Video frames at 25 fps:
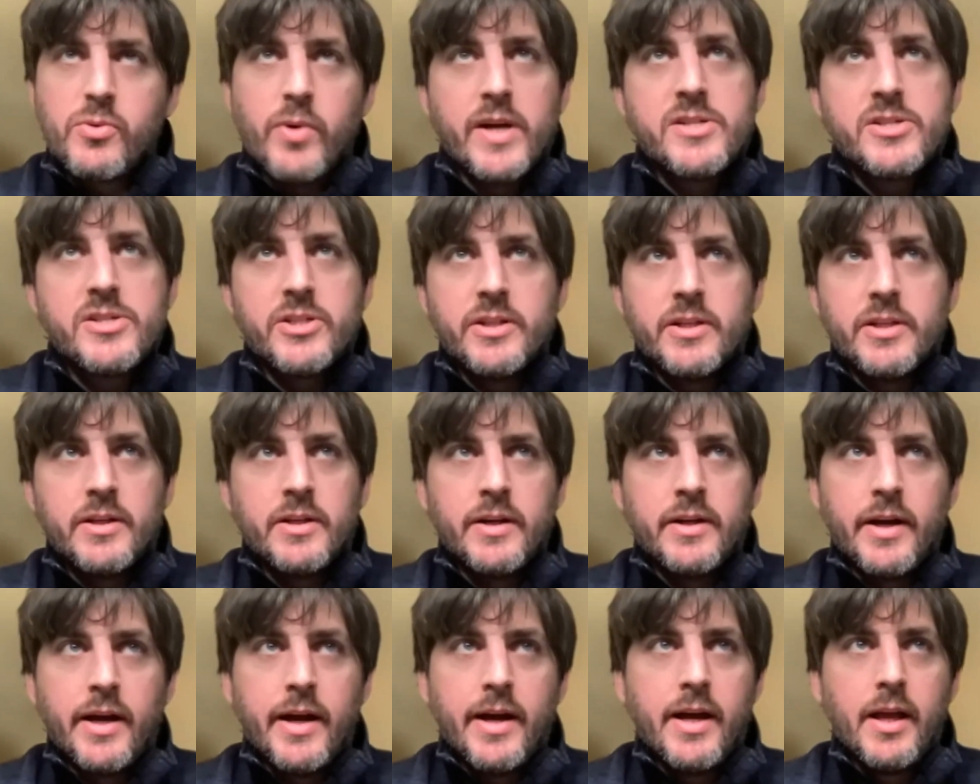
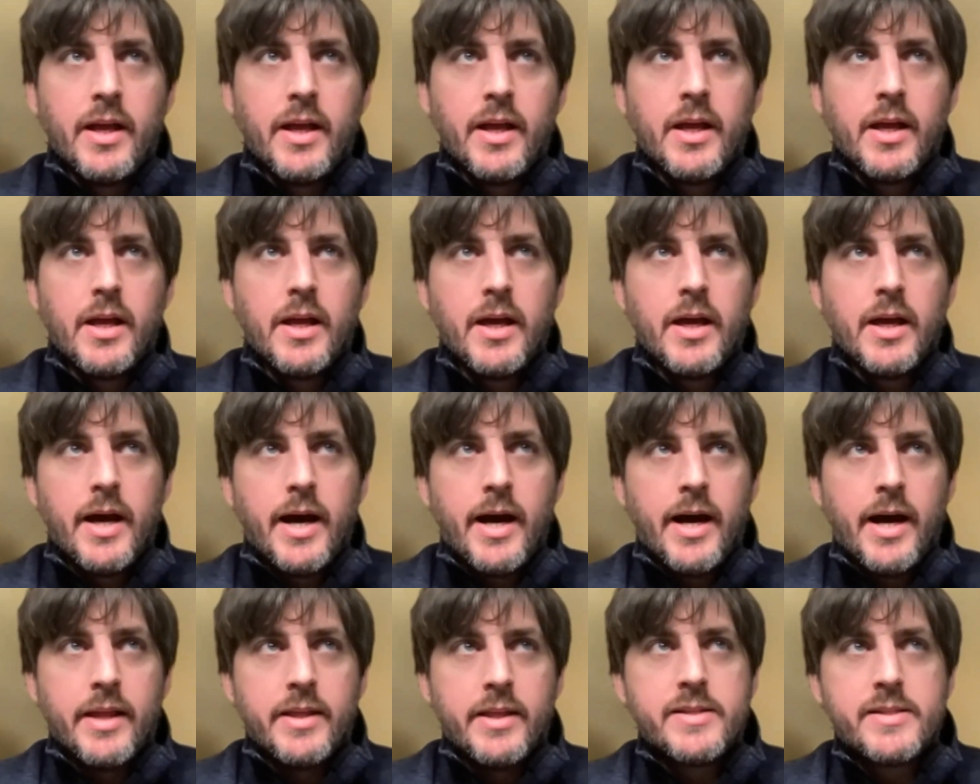question,
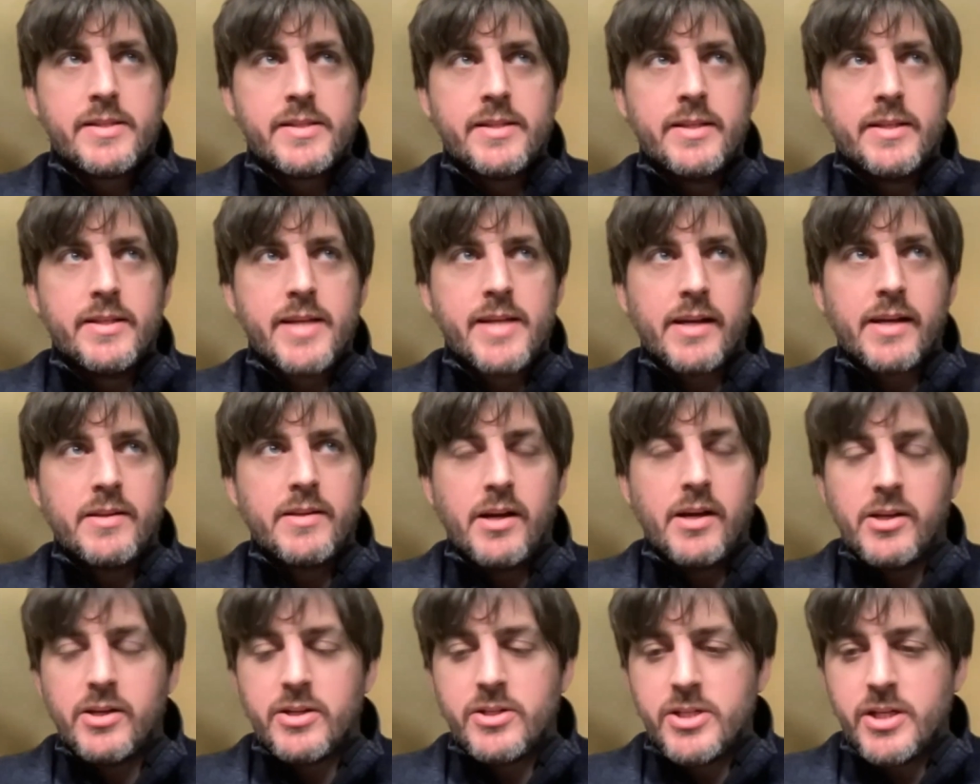the
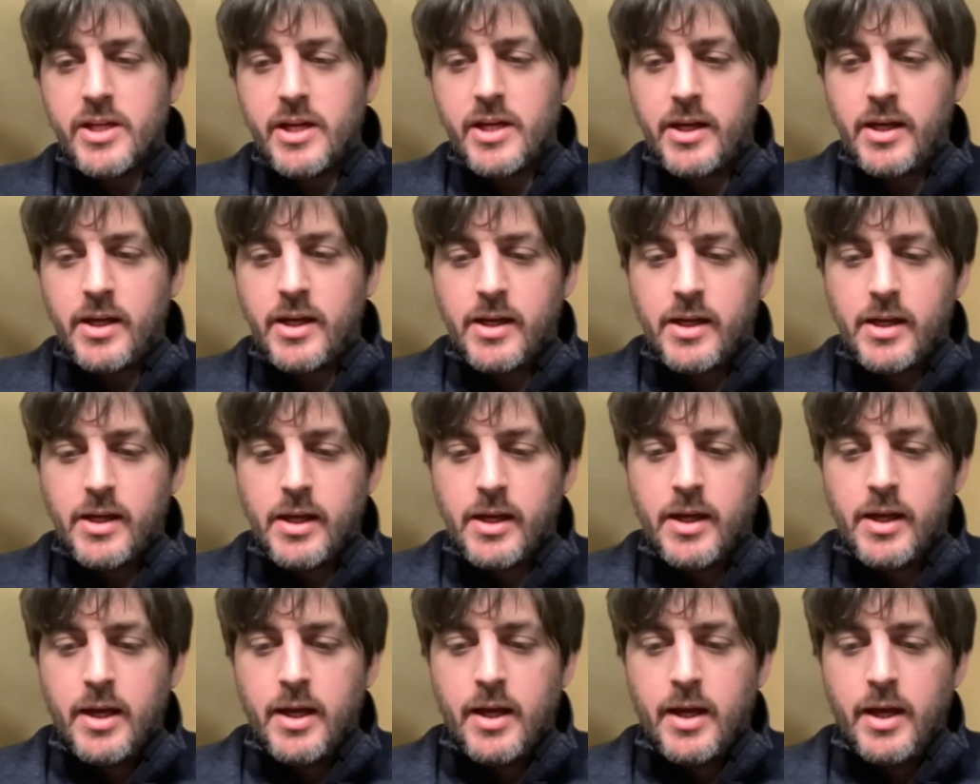technology
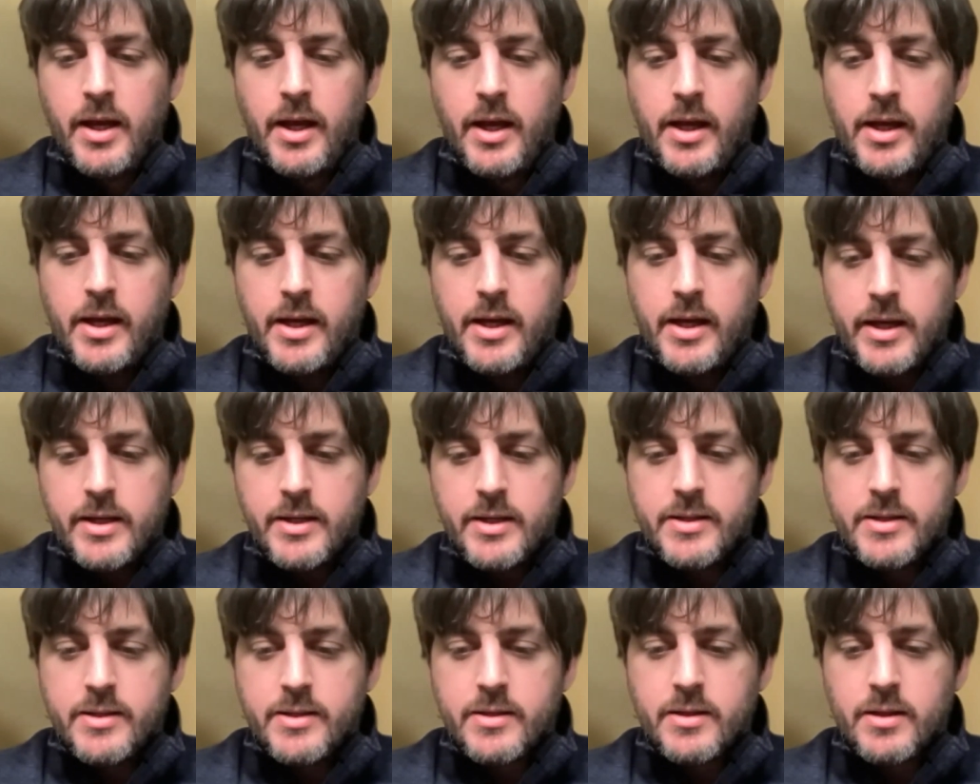
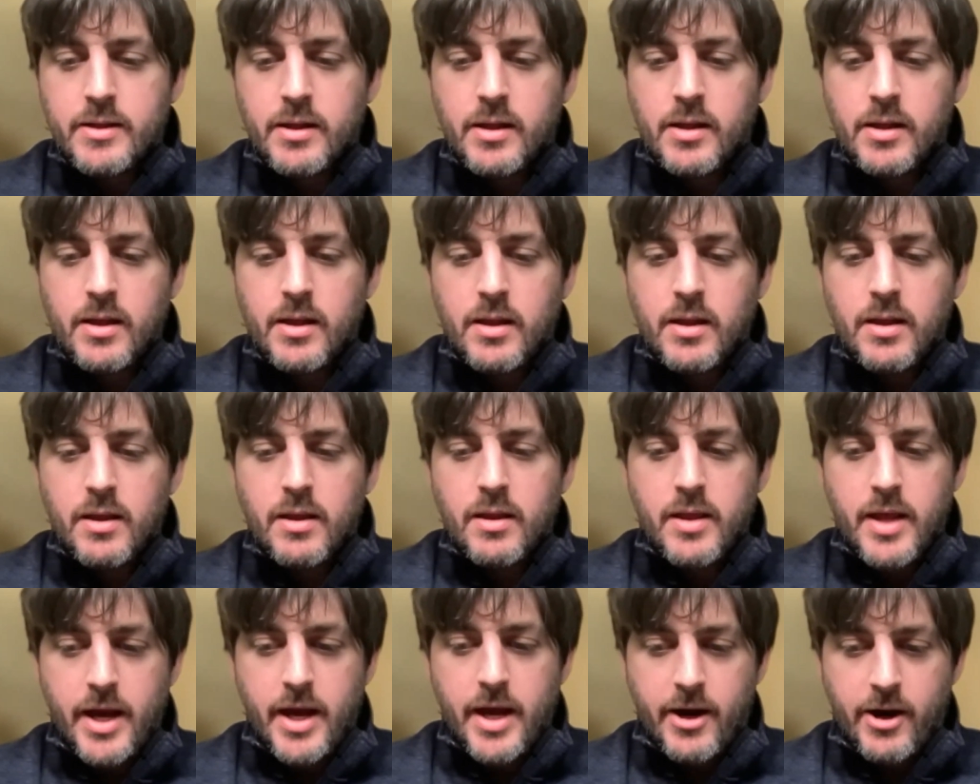is
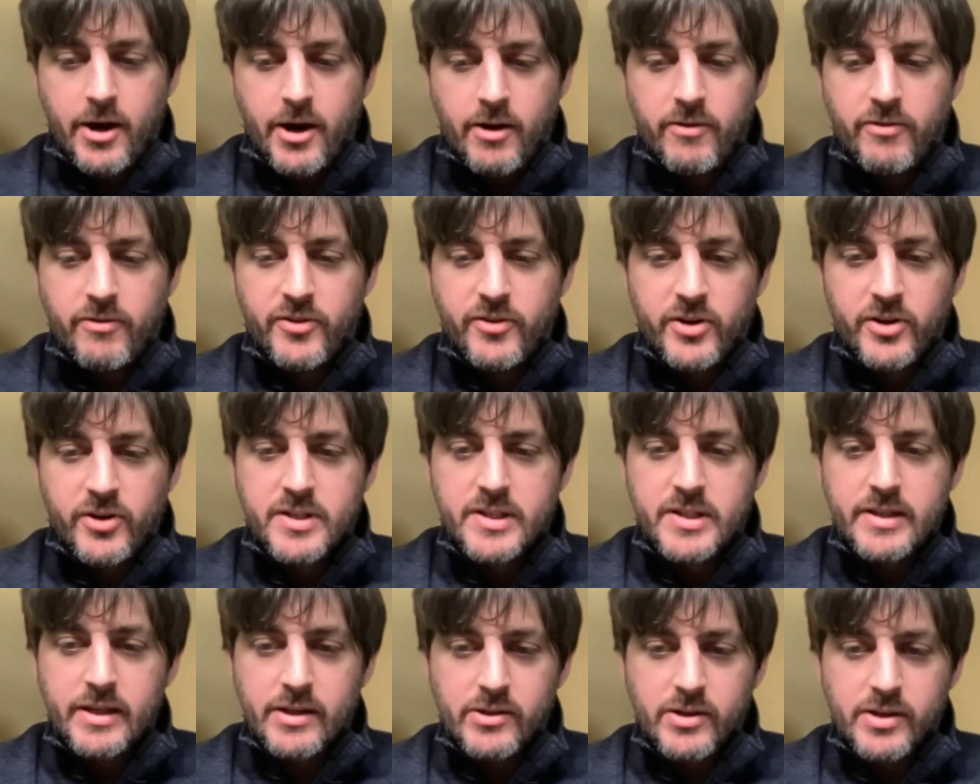there for
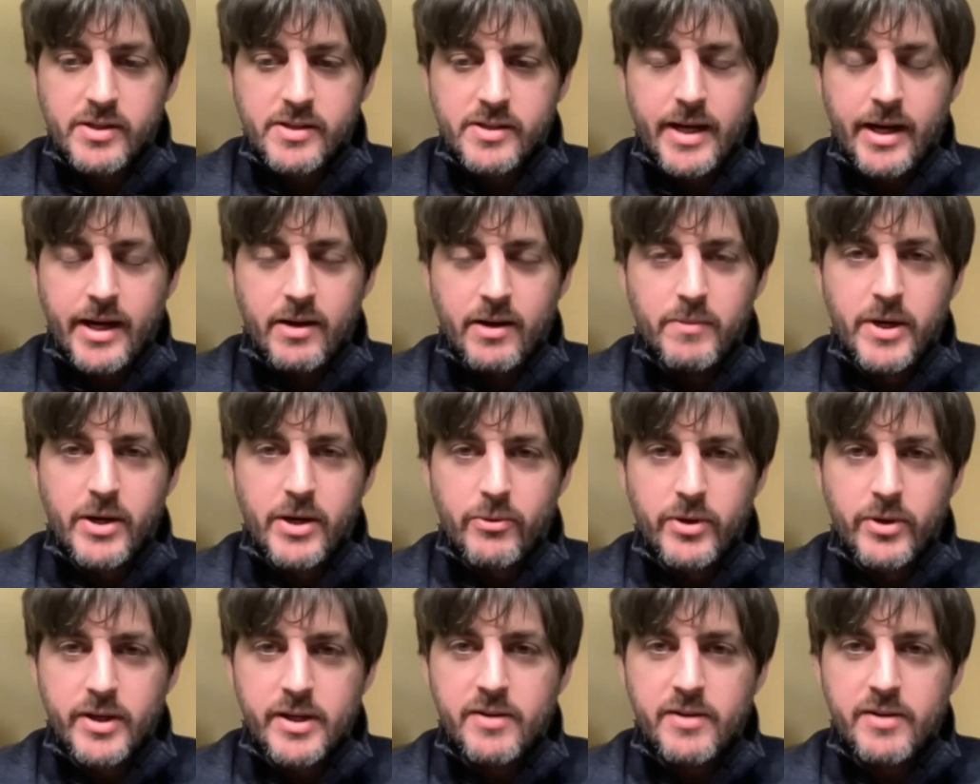single cell, but it
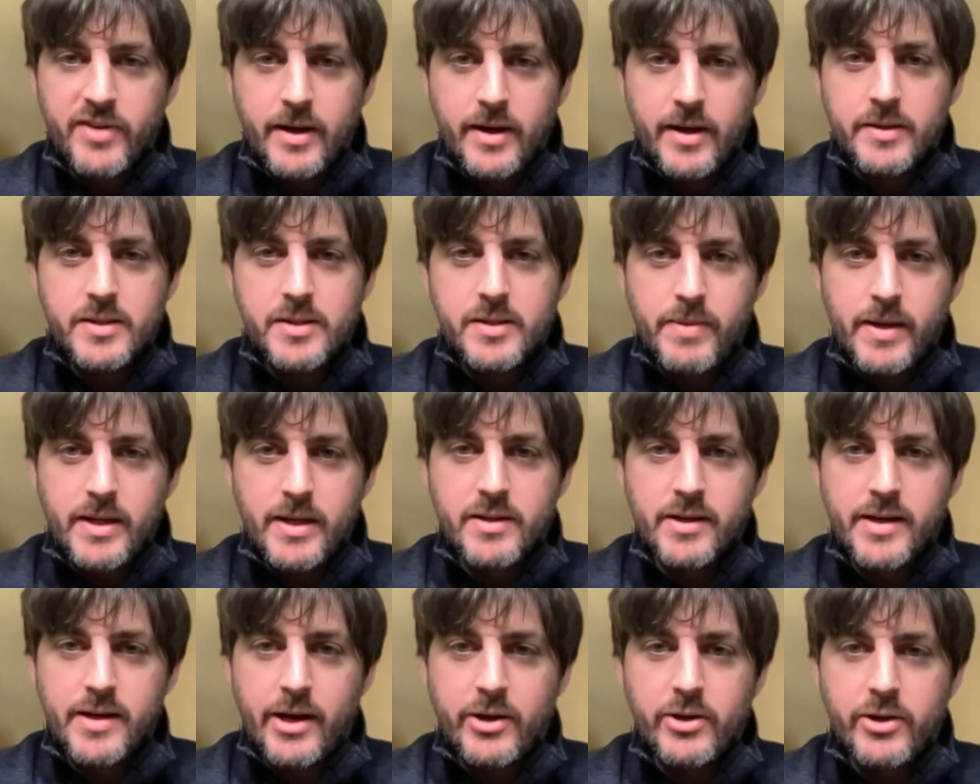really
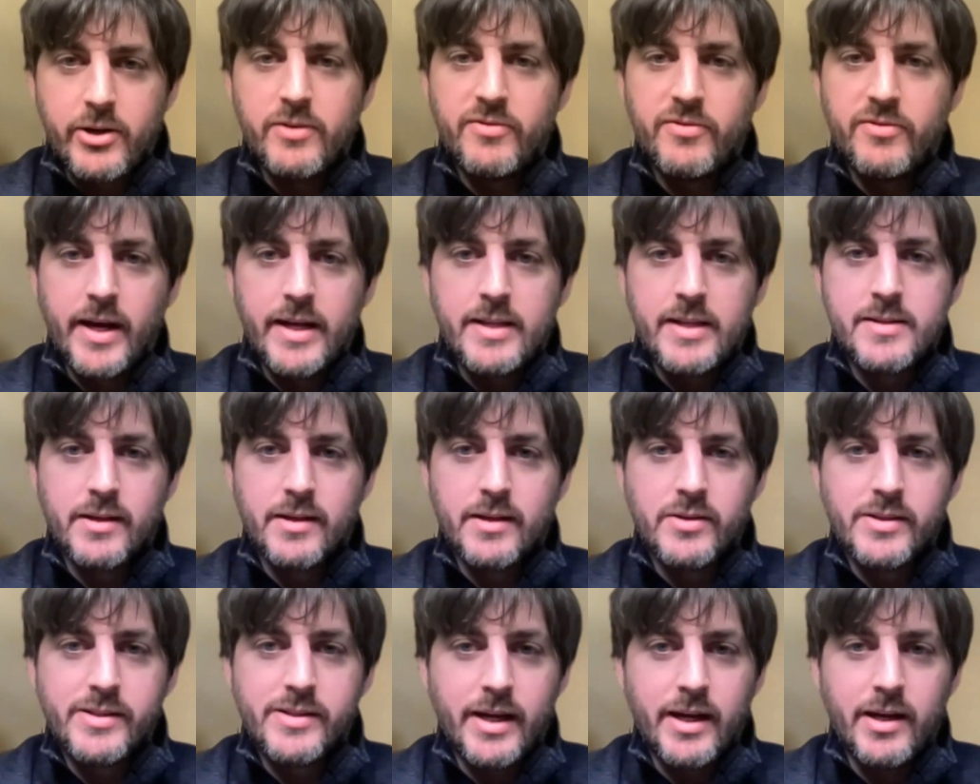depends on how you define
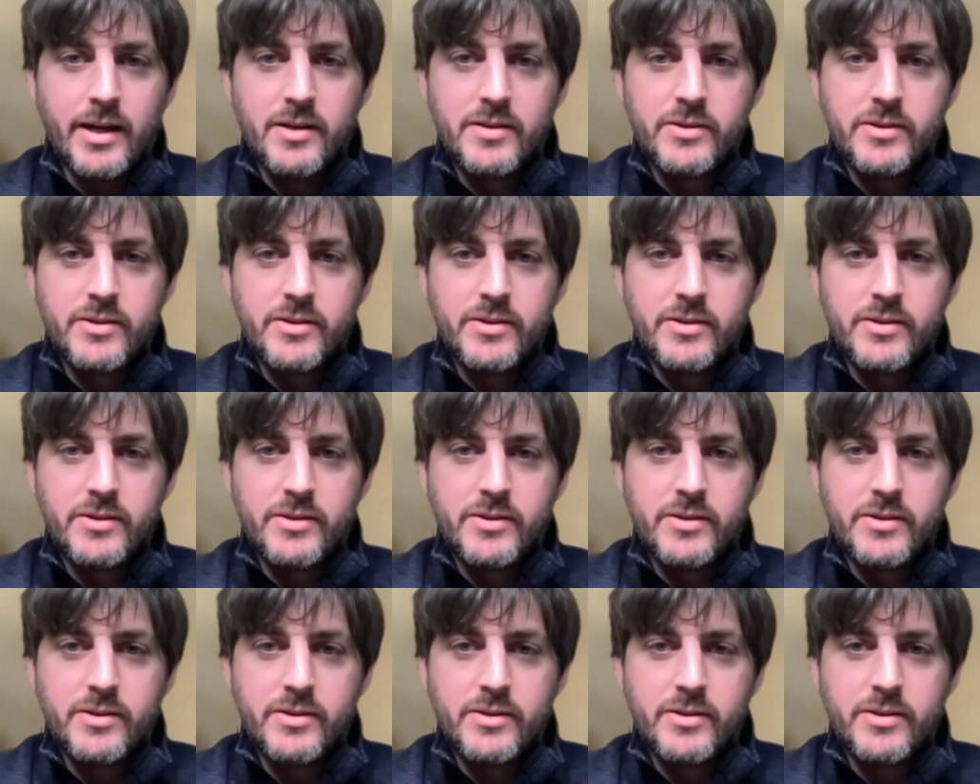single cell.